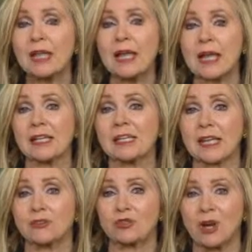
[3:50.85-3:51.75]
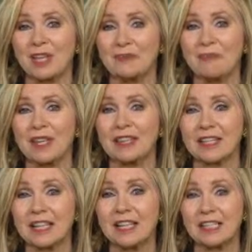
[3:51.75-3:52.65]
as they are trying to meet
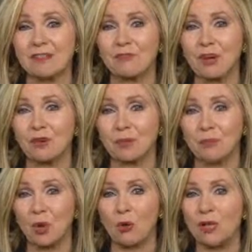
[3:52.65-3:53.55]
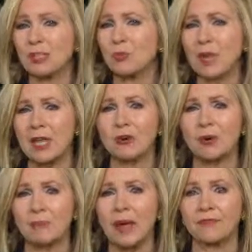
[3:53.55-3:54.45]
the needs of their employees. We
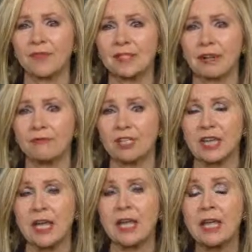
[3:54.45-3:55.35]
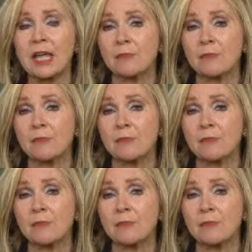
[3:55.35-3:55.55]
hear about this every day.